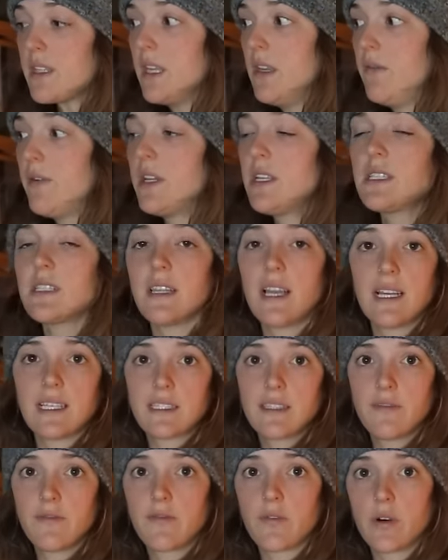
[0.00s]
If it is
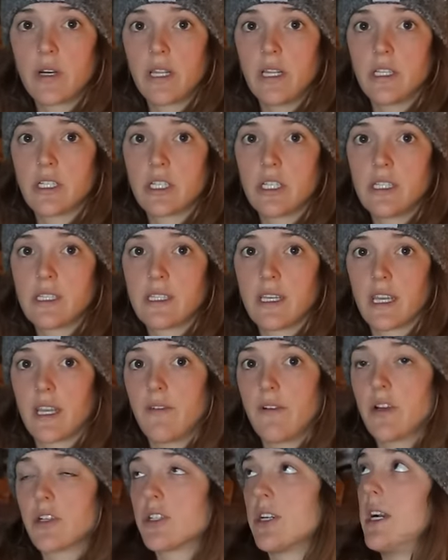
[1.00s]
less than 40 inches, like
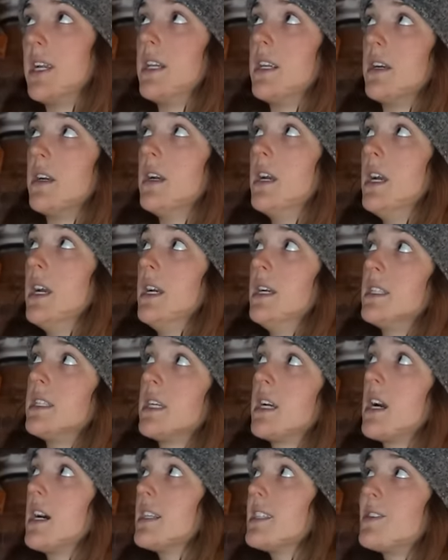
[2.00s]
if you're trying
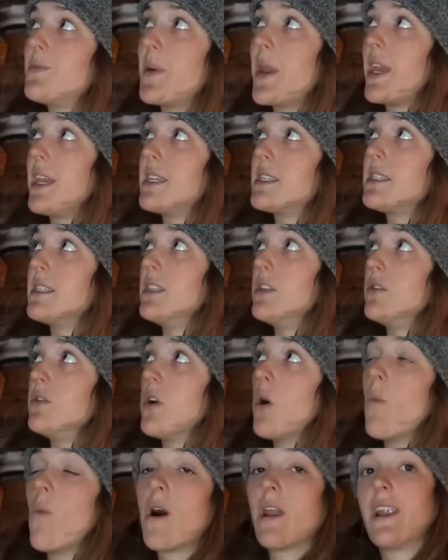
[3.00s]
to cut space and you
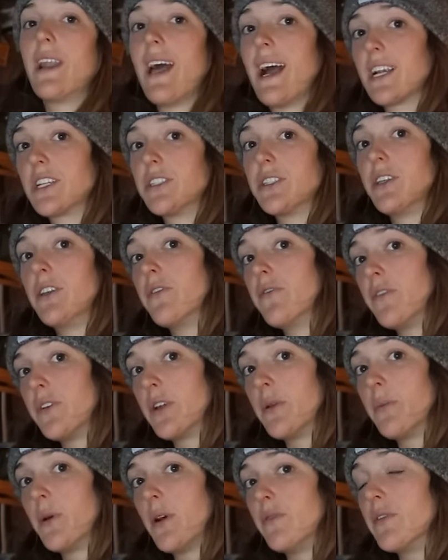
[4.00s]
don't want it actually a
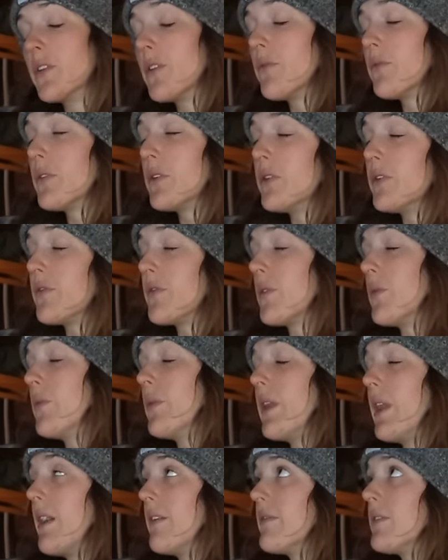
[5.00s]
foot above your roof or
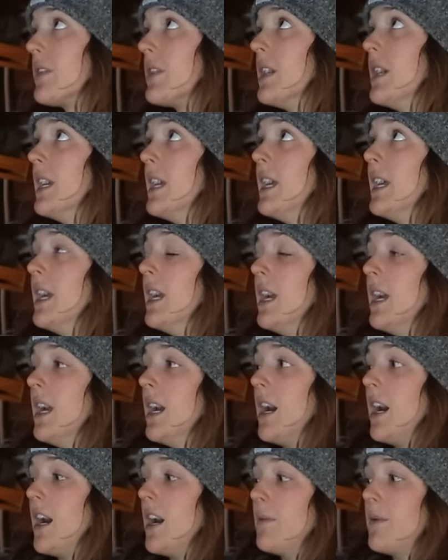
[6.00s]
whatever,
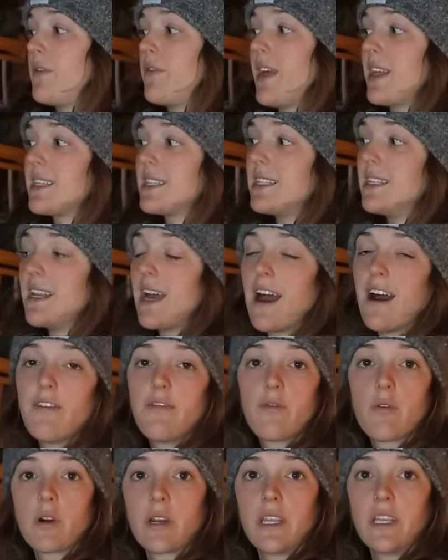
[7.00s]
if that's not
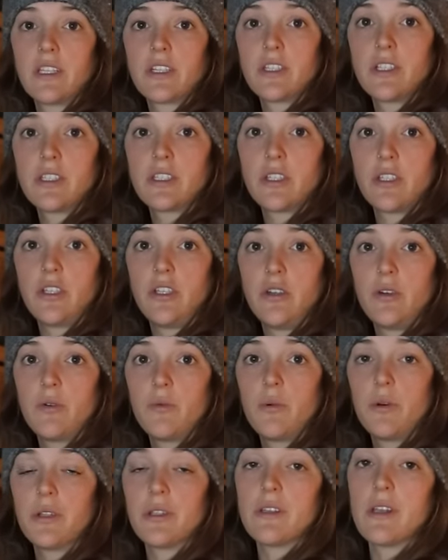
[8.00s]
40 inches,
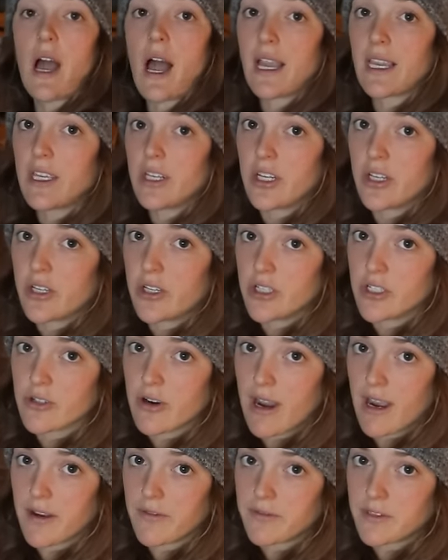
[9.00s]
you will not get a good
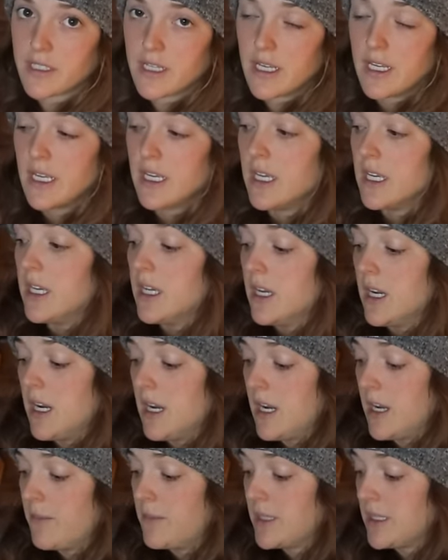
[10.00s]
draft.
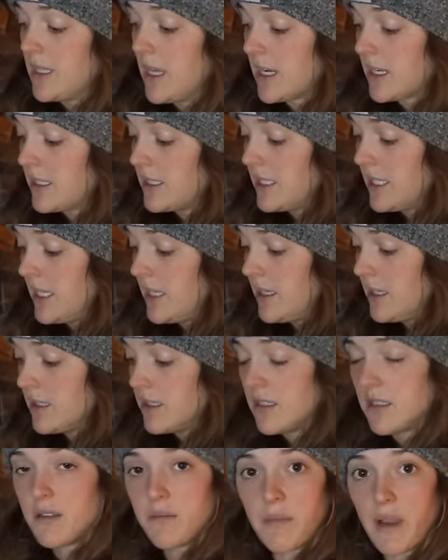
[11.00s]
Luckily,
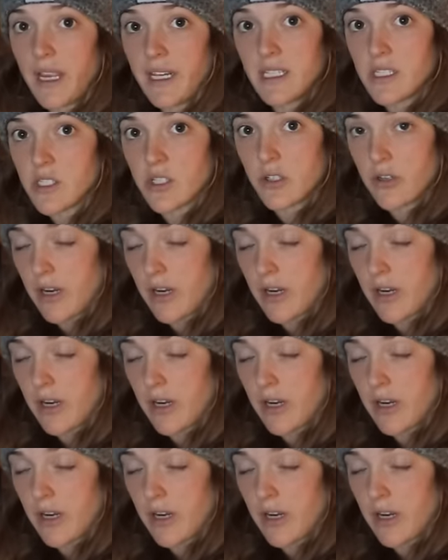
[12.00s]
mine is